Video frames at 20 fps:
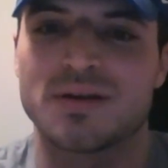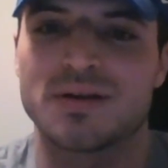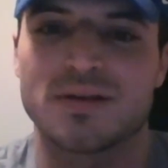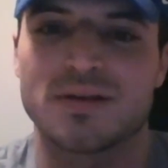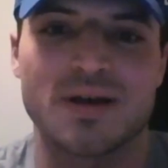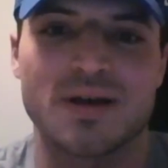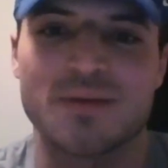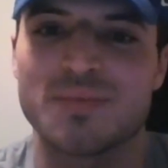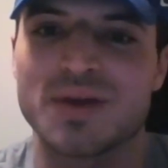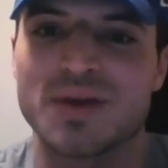
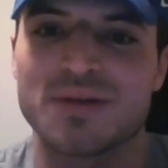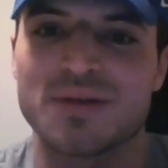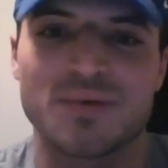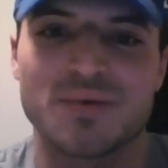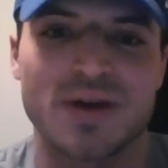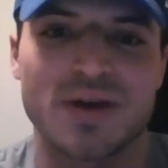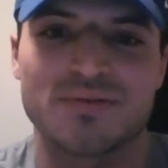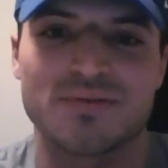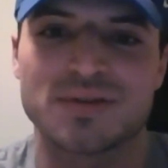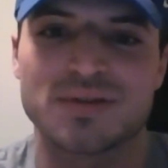I mean,
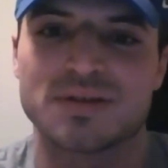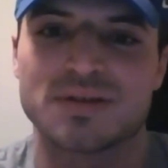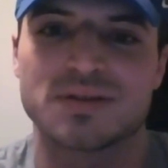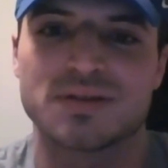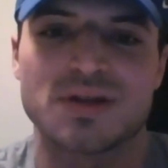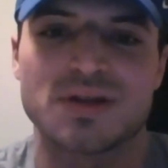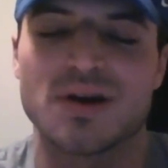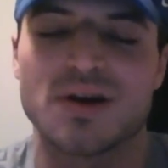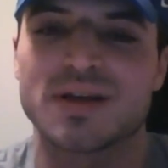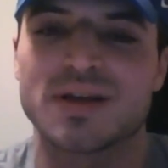we have a
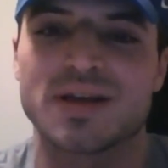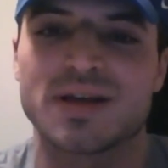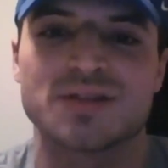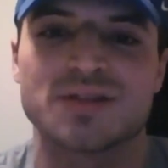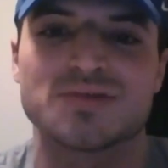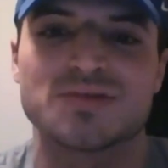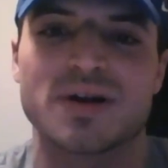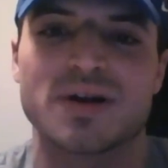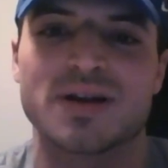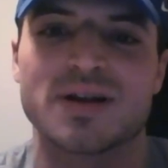ton of
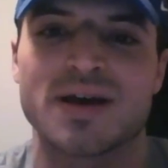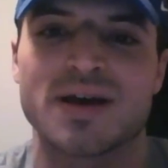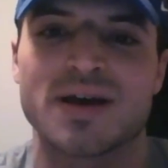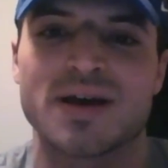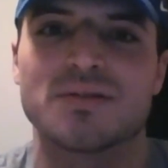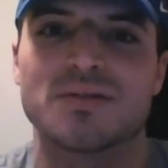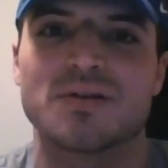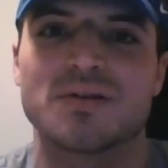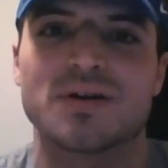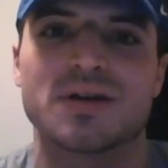kids right
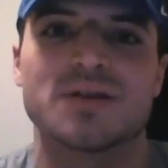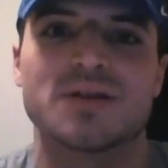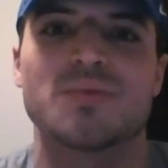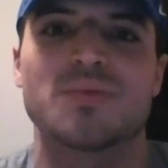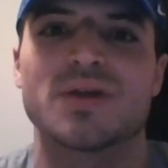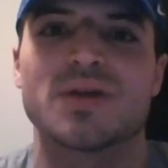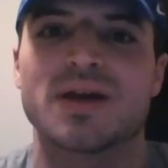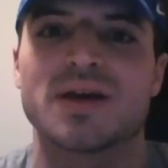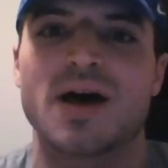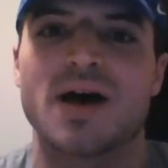now looking to
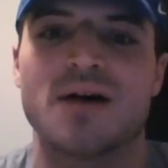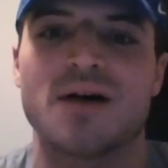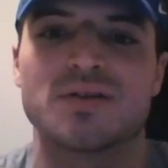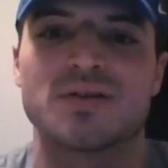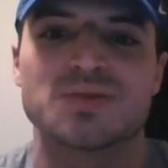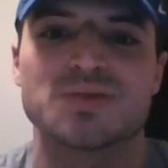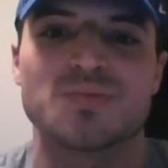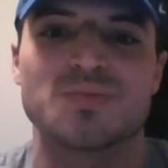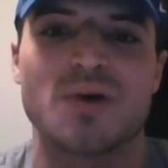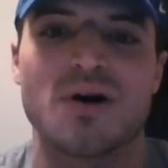play
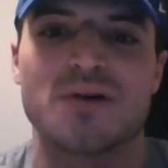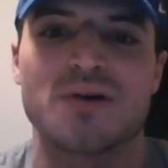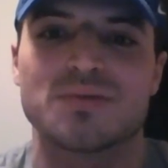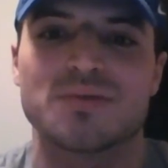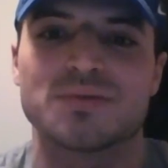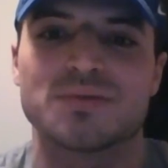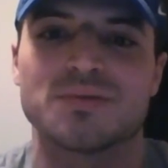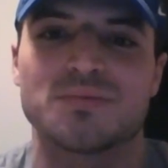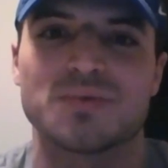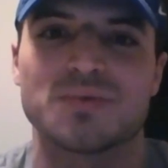college
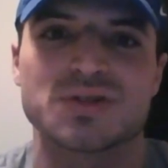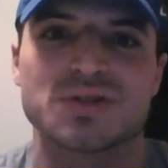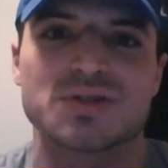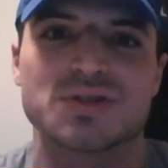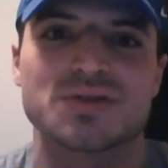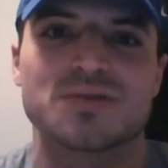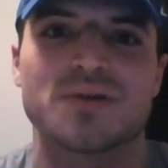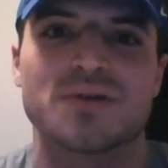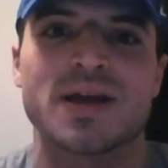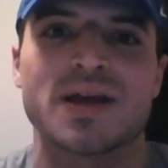ball, which
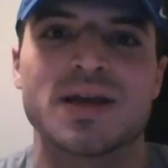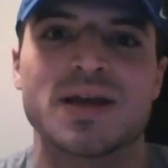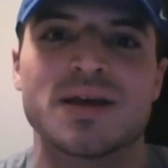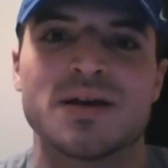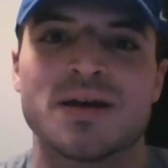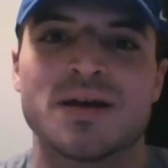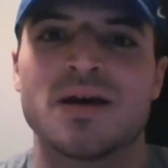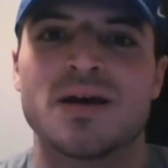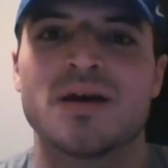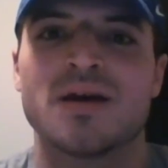is great.
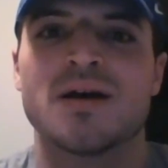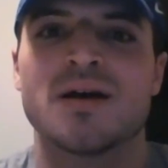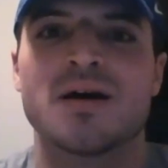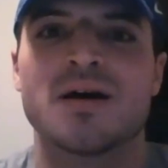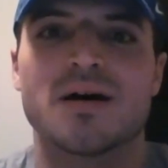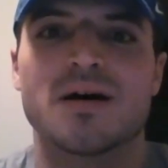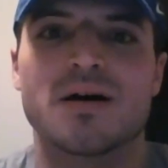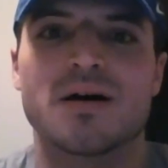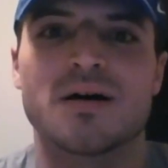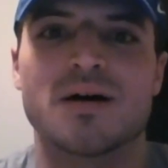
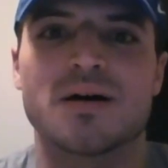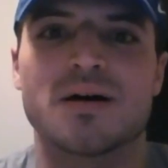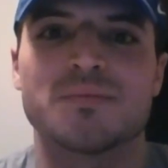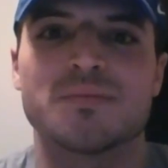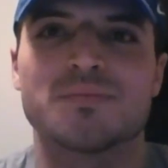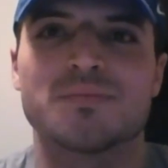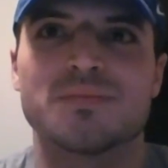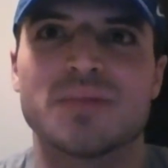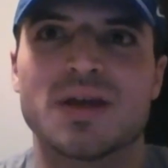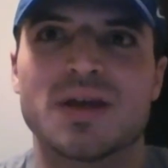
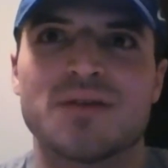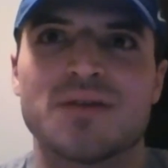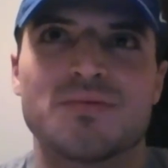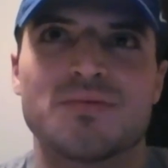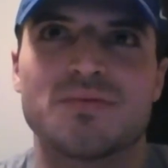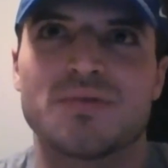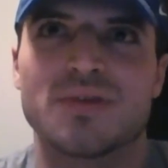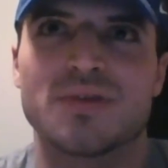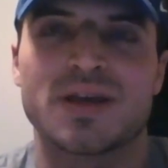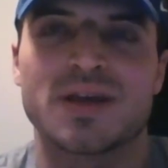Even
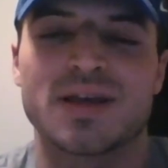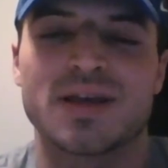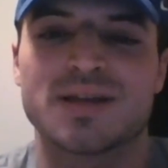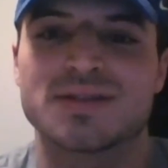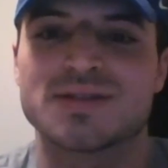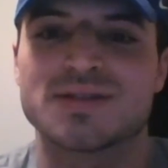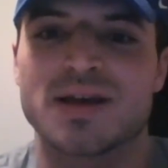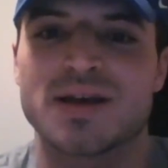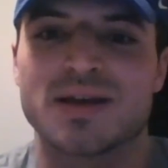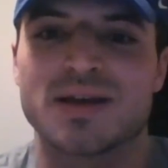for the
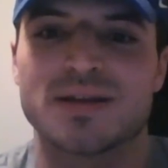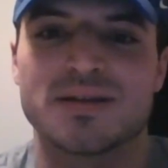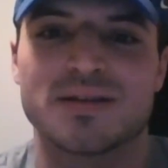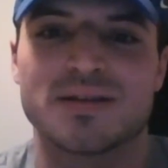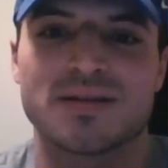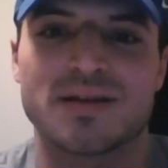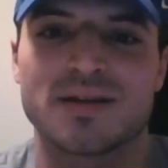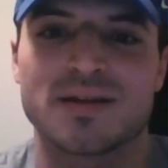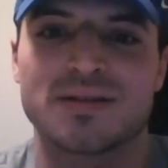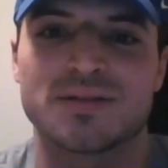kids that
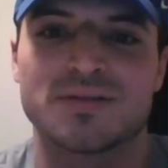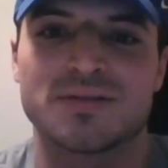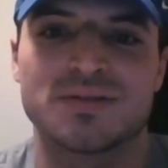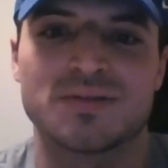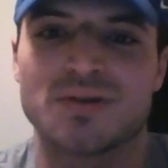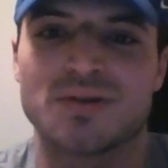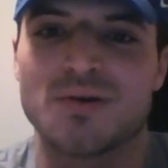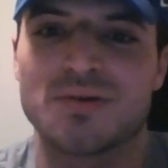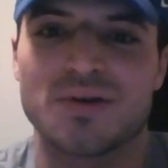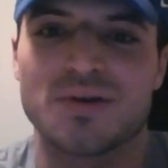
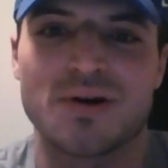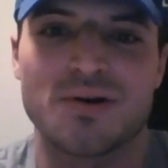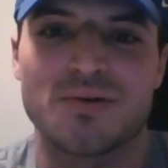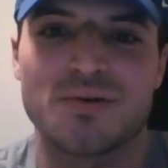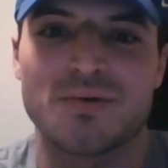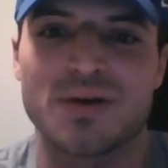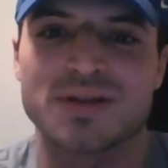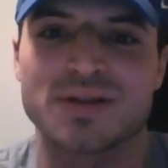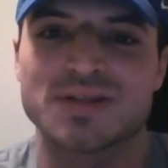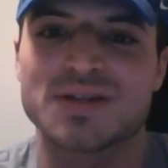don't
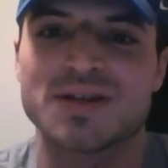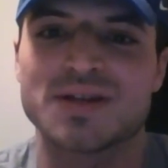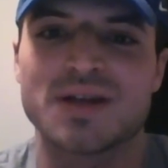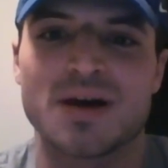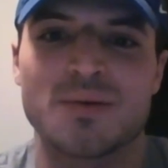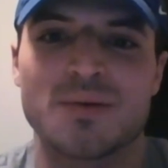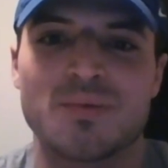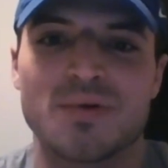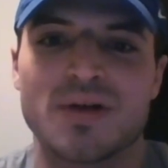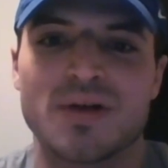go
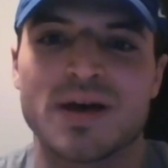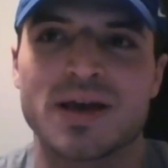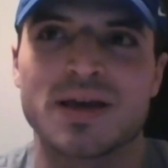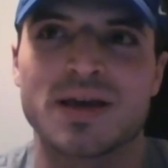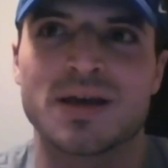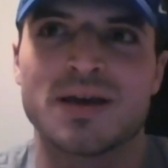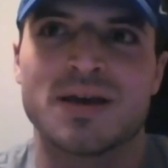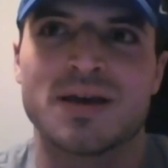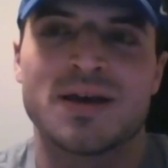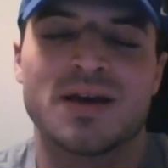
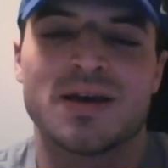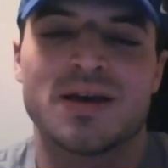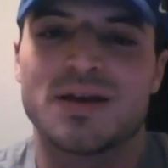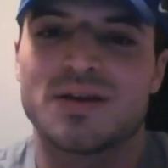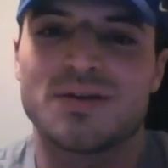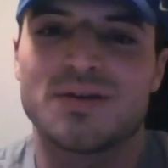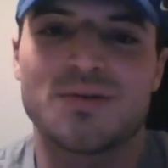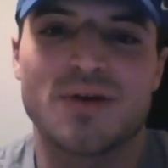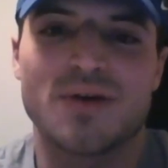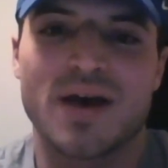NCAA,
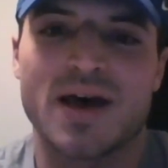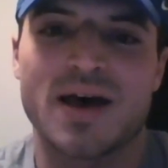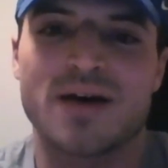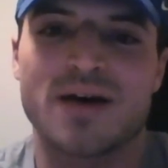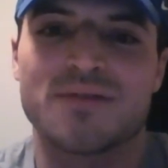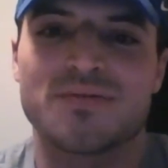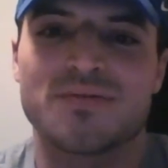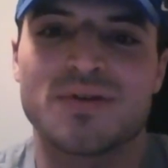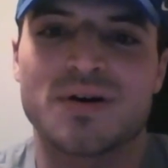you have